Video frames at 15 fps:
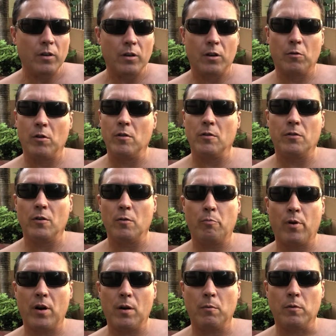Coronas, no
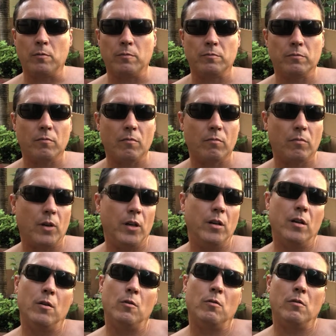problem. And you
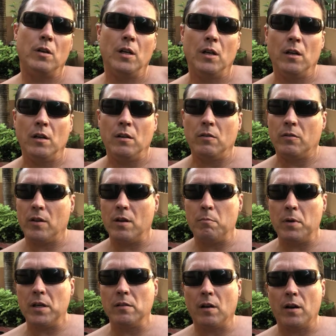know, San
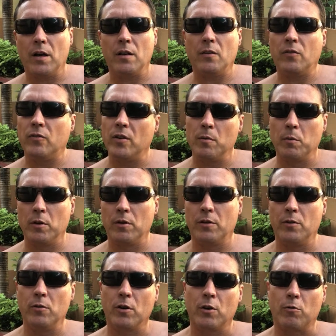Miguel Light is similar
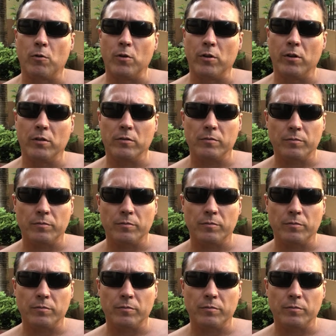to a Corona.